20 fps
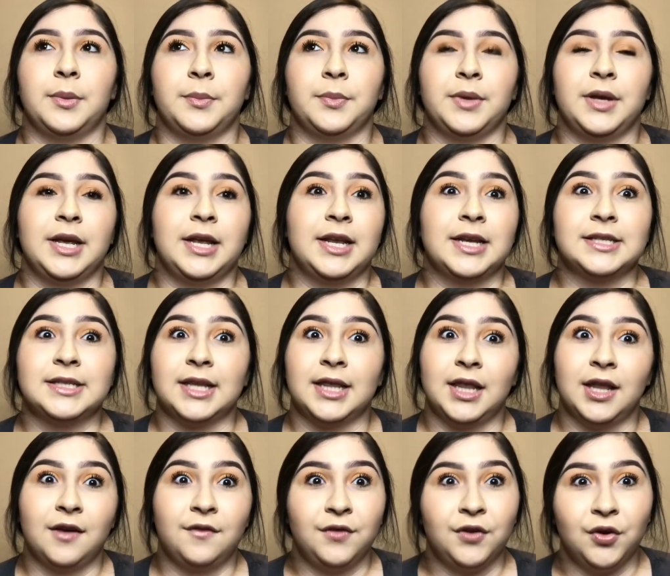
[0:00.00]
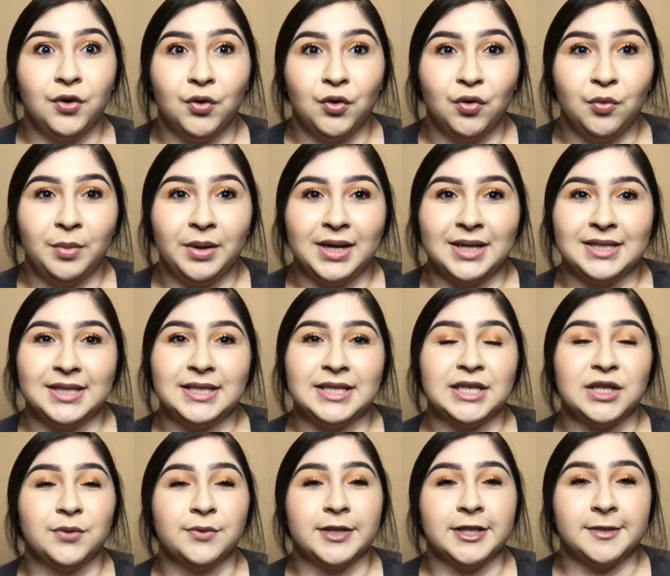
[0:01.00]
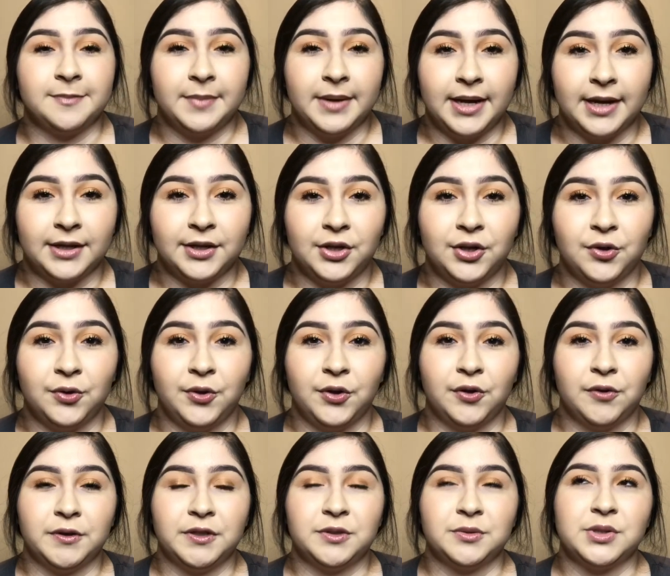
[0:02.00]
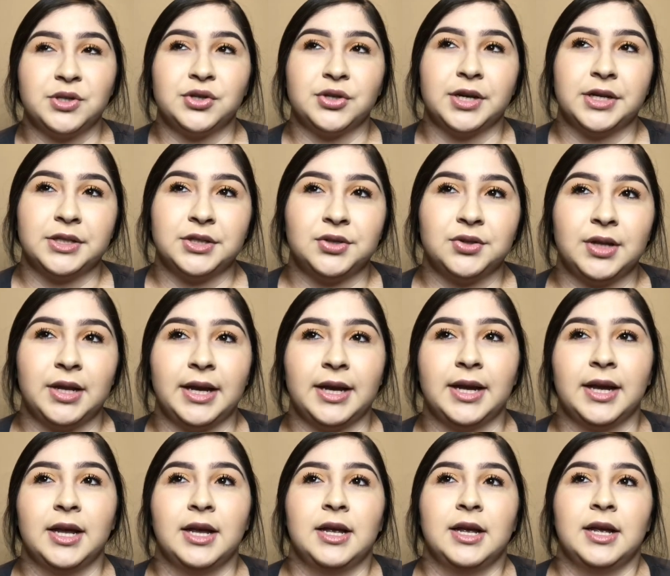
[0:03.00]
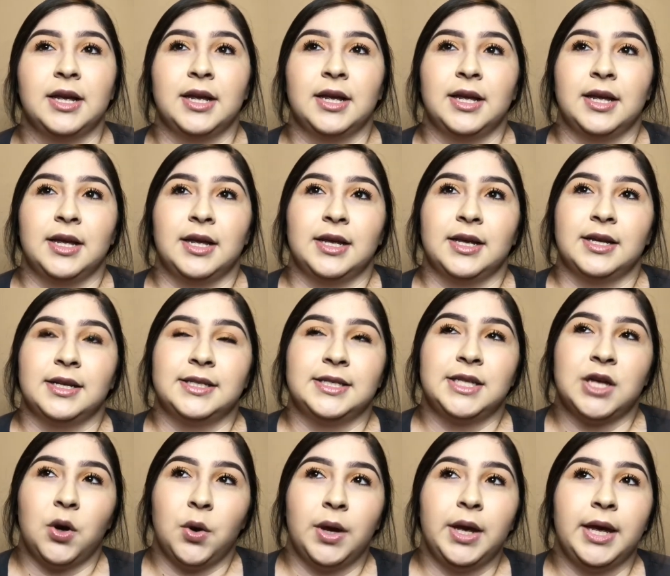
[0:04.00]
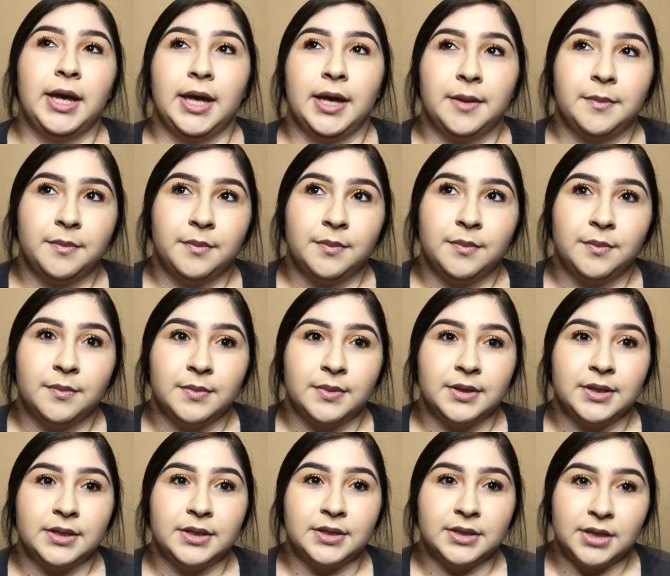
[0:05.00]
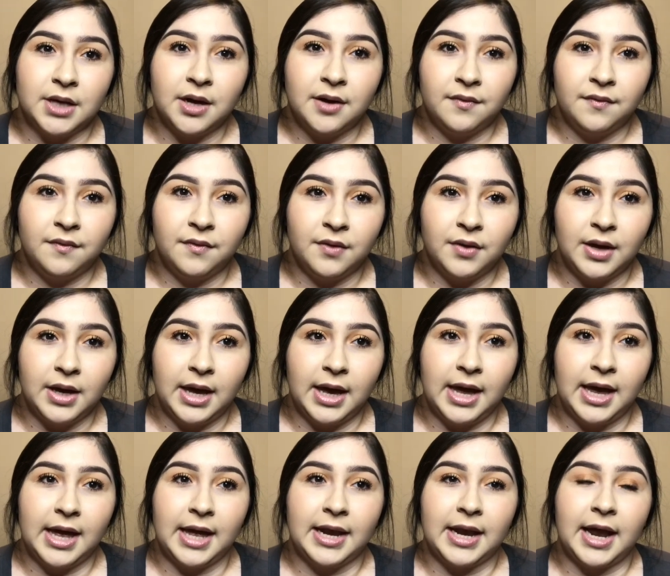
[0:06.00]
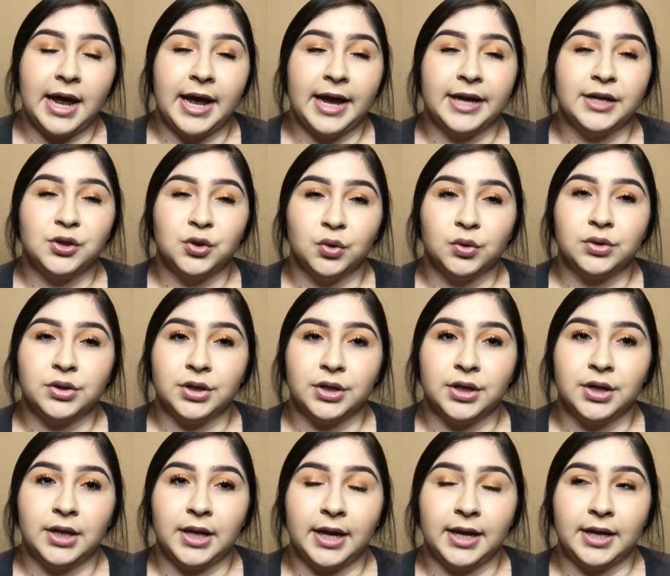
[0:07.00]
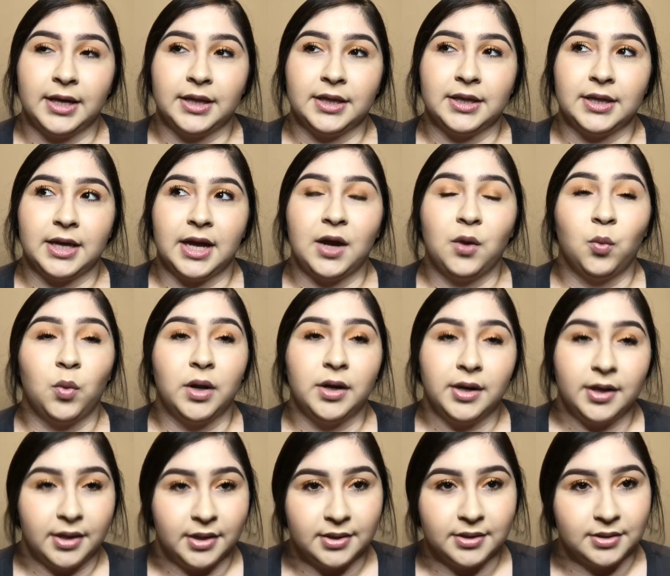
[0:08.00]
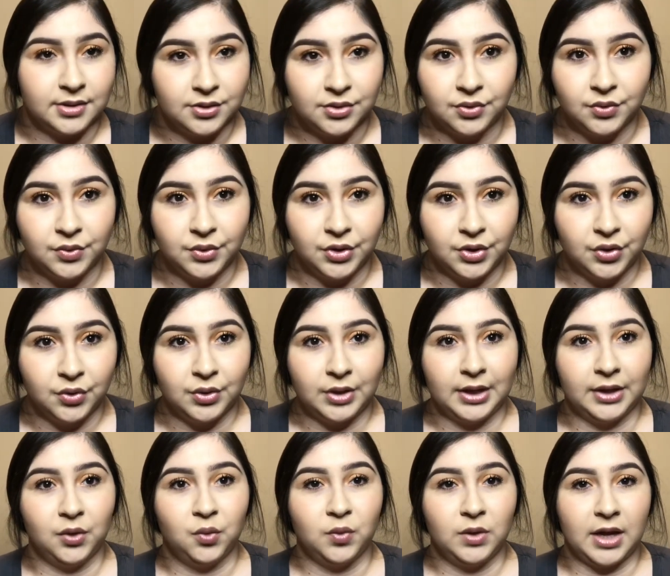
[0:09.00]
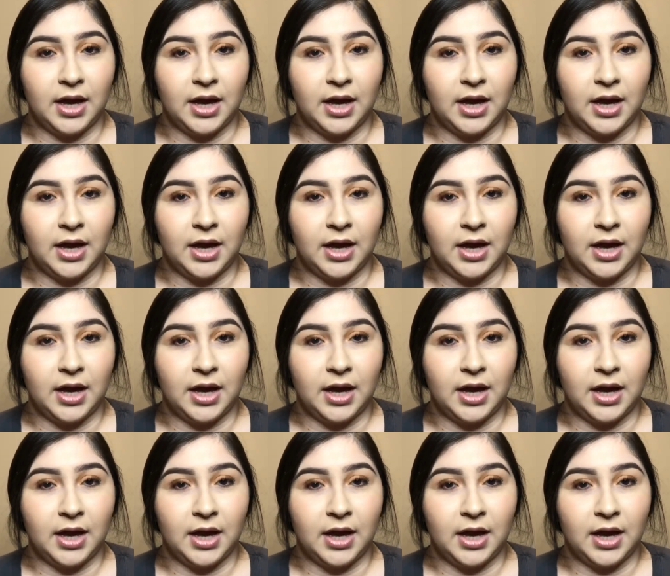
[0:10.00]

he doesn't love you because he didn't respect you, she was trying to, like, tell him stuff. And I told her, like, I wanted this too, like, you